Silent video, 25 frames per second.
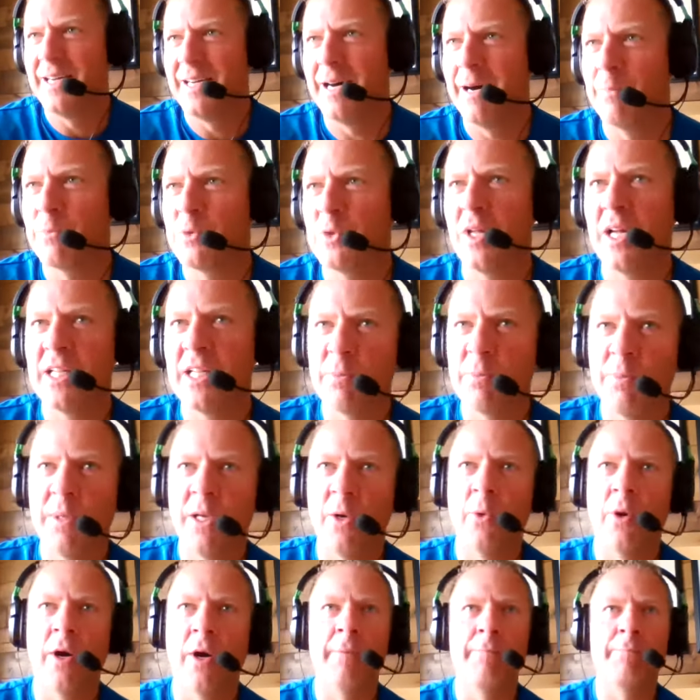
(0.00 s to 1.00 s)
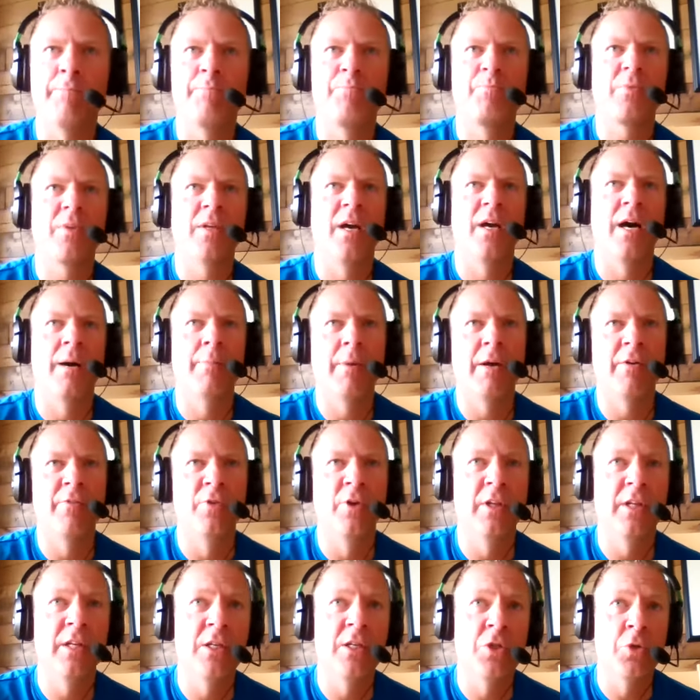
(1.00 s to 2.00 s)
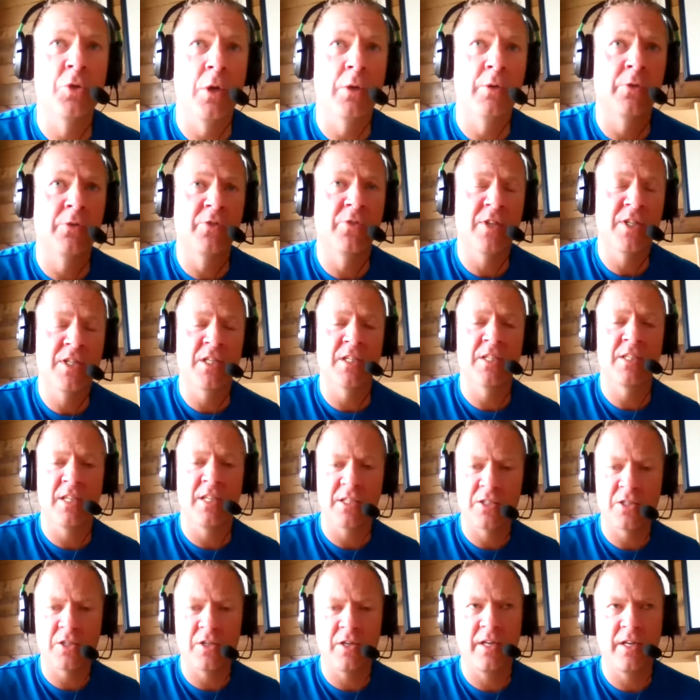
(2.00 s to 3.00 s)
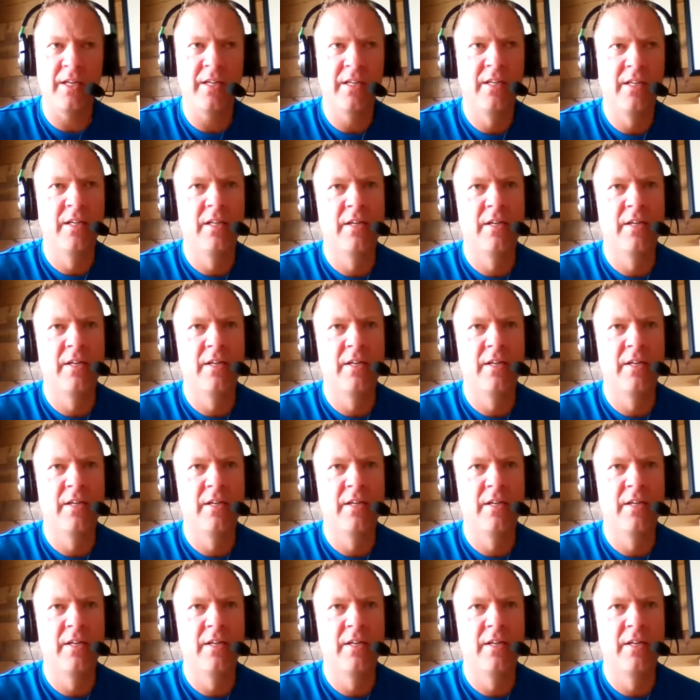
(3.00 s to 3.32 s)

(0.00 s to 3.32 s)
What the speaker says: So that's a big one. I really enjoyed revisionist history